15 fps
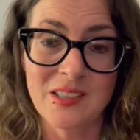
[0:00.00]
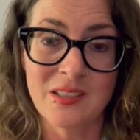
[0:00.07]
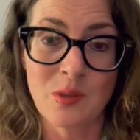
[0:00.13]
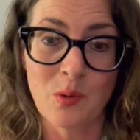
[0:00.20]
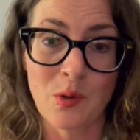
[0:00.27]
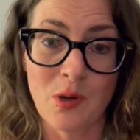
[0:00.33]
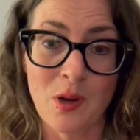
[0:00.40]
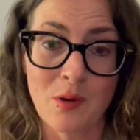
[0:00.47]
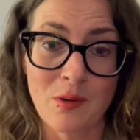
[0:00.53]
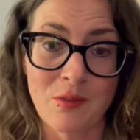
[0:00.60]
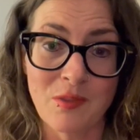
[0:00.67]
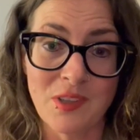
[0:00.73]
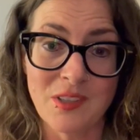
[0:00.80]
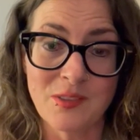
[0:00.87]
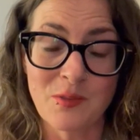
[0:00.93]

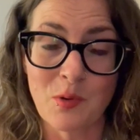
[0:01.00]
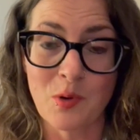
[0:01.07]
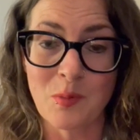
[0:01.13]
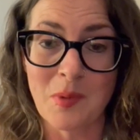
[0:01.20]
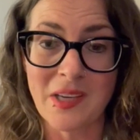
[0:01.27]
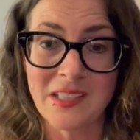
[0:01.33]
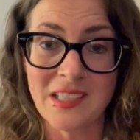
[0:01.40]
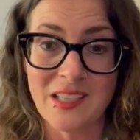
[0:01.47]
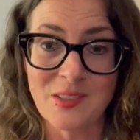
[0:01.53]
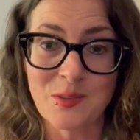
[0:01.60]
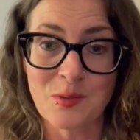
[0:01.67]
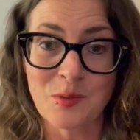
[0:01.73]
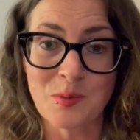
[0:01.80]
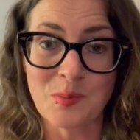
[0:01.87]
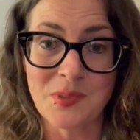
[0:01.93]
choreographies for my dance
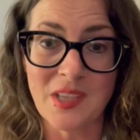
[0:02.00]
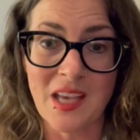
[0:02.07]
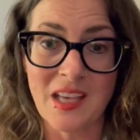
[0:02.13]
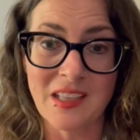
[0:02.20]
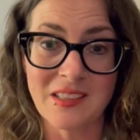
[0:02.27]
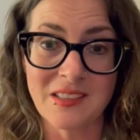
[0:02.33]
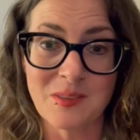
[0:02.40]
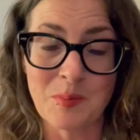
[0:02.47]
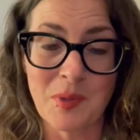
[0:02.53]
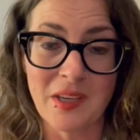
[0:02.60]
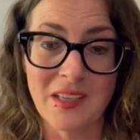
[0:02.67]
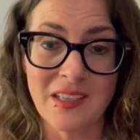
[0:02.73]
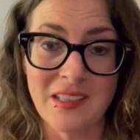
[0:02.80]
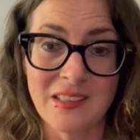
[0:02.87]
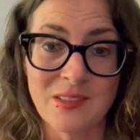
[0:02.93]
groups and
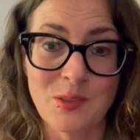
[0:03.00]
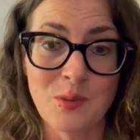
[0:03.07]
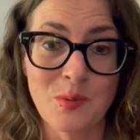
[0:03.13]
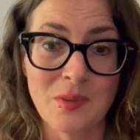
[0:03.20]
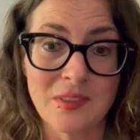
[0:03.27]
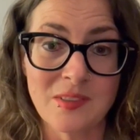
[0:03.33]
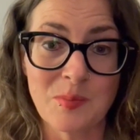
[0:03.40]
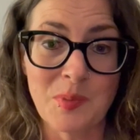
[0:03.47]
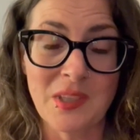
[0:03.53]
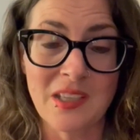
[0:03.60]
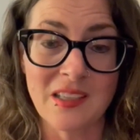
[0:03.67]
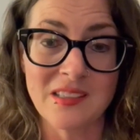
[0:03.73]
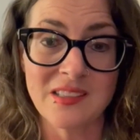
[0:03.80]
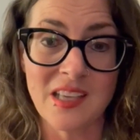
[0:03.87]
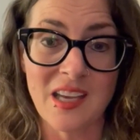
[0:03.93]
my students
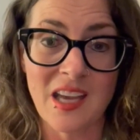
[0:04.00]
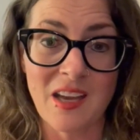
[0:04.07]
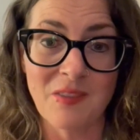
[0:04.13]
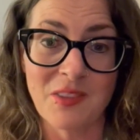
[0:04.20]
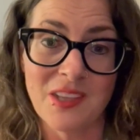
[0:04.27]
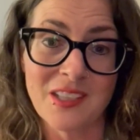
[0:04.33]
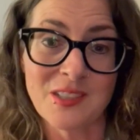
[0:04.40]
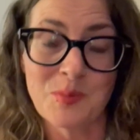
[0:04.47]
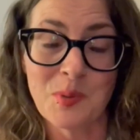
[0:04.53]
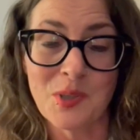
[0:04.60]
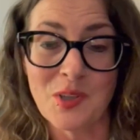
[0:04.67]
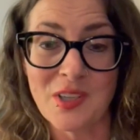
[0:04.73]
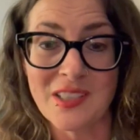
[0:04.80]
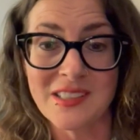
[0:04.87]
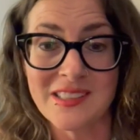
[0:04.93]
because I have the
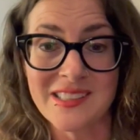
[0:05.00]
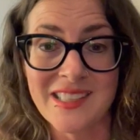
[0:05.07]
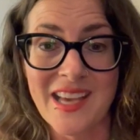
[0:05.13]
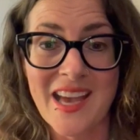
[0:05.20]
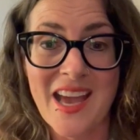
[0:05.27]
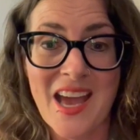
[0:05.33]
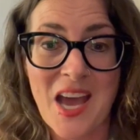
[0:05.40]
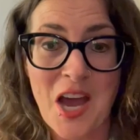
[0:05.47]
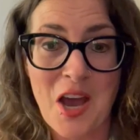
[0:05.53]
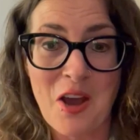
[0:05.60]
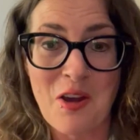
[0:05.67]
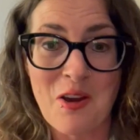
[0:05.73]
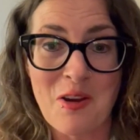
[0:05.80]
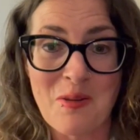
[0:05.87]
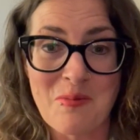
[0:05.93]
experience
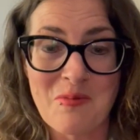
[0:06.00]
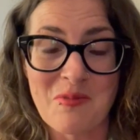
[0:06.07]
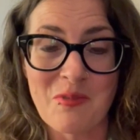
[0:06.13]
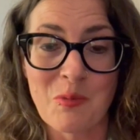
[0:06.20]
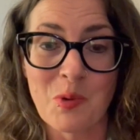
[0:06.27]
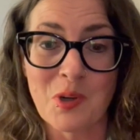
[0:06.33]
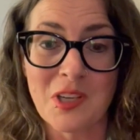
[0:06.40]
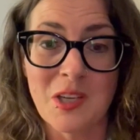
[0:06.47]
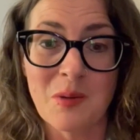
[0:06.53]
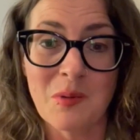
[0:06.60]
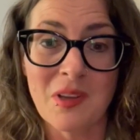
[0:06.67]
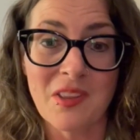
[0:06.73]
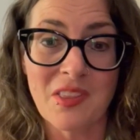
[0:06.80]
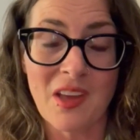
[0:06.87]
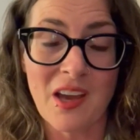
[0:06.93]
um, working
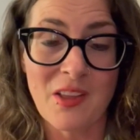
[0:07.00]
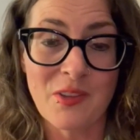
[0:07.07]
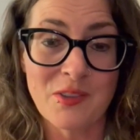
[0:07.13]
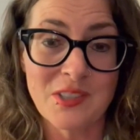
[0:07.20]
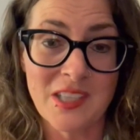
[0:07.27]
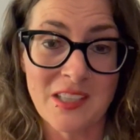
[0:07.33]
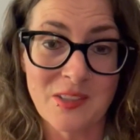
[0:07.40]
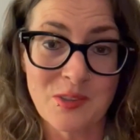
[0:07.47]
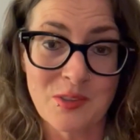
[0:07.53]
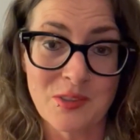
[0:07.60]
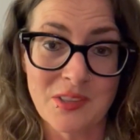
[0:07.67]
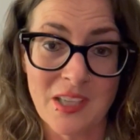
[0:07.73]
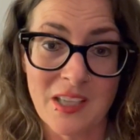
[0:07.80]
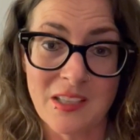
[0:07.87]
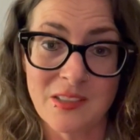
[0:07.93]
with other dancers
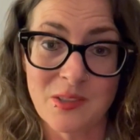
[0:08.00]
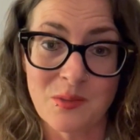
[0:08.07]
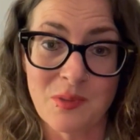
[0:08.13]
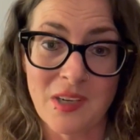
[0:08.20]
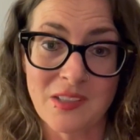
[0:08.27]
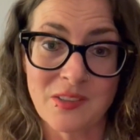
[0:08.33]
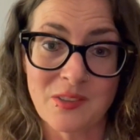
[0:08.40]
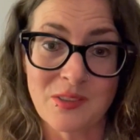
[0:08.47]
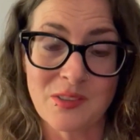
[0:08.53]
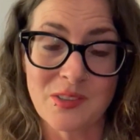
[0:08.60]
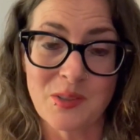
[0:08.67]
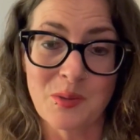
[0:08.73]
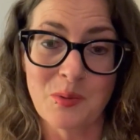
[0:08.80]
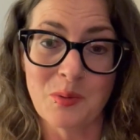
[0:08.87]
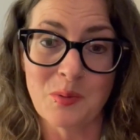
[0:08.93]
and directors
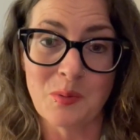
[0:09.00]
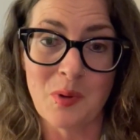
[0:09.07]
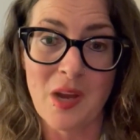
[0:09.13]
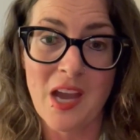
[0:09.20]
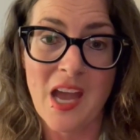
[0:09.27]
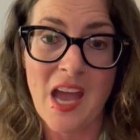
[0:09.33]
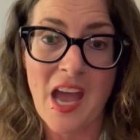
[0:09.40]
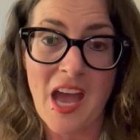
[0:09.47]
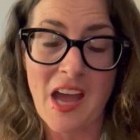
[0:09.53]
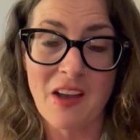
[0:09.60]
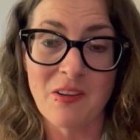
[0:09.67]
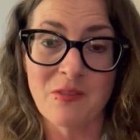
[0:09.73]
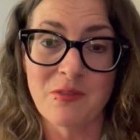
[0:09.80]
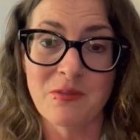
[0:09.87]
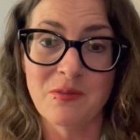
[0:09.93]
who
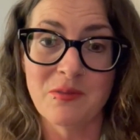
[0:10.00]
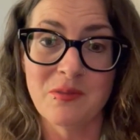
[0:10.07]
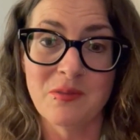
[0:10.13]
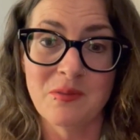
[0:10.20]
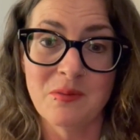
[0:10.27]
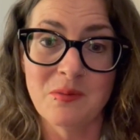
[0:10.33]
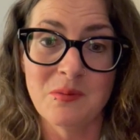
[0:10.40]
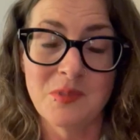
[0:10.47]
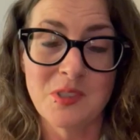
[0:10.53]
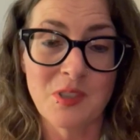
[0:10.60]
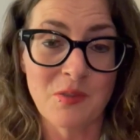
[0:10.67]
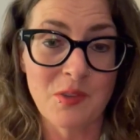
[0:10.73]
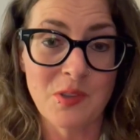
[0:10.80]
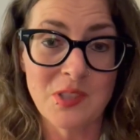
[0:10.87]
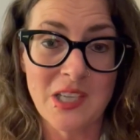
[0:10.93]
have
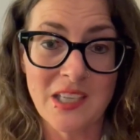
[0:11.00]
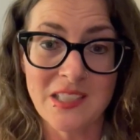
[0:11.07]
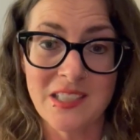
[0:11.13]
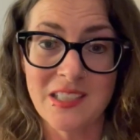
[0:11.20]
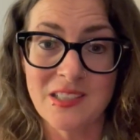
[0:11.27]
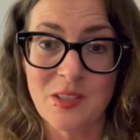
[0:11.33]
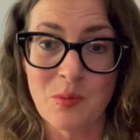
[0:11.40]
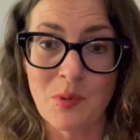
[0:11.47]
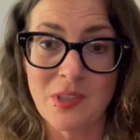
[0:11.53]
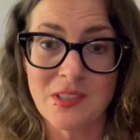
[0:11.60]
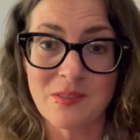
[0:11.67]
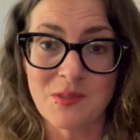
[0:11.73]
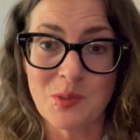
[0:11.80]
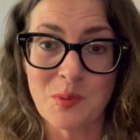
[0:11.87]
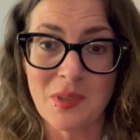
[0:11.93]
different techniques and ways
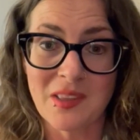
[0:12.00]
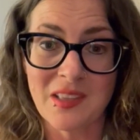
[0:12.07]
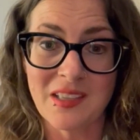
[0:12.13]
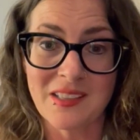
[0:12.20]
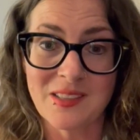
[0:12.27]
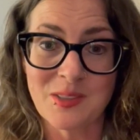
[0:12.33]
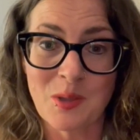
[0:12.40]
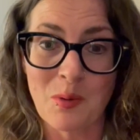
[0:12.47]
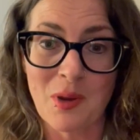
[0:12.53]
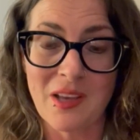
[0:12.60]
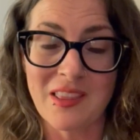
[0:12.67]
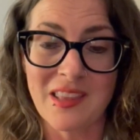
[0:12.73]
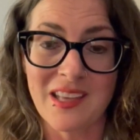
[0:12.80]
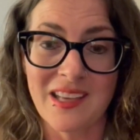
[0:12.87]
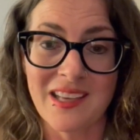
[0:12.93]
of doing things. So I
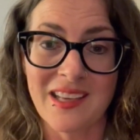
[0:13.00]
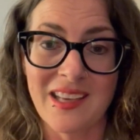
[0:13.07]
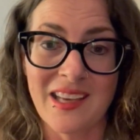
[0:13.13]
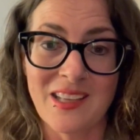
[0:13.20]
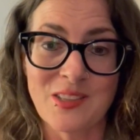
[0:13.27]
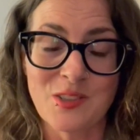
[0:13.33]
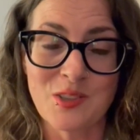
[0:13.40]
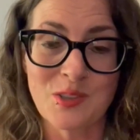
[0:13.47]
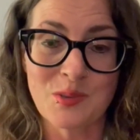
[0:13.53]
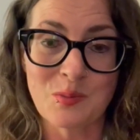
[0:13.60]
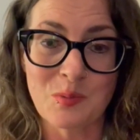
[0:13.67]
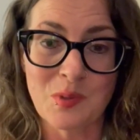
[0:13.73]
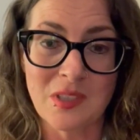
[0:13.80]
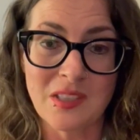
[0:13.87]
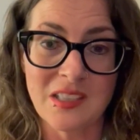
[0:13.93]
think it's just
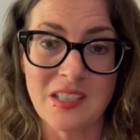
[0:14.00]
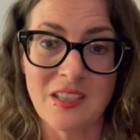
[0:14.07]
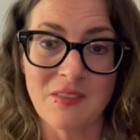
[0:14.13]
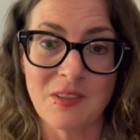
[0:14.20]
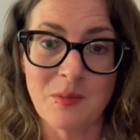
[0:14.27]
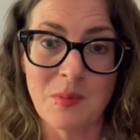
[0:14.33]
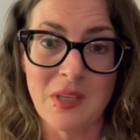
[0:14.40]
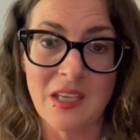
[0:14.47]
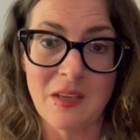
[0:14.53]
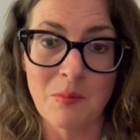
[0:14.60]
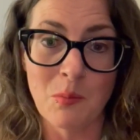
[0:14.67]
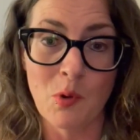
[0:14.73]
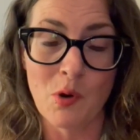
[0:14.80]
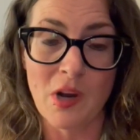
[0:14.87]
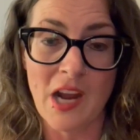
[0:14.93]
really given me
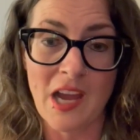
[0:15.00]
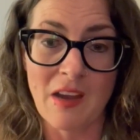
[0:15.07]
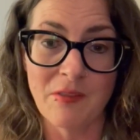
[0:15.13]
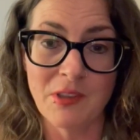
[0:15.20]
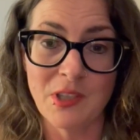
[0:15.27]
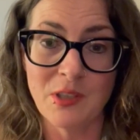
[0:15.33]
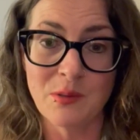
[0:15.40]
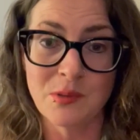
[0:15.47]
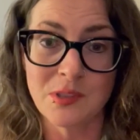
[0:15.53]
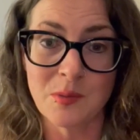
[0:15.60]
more avenues to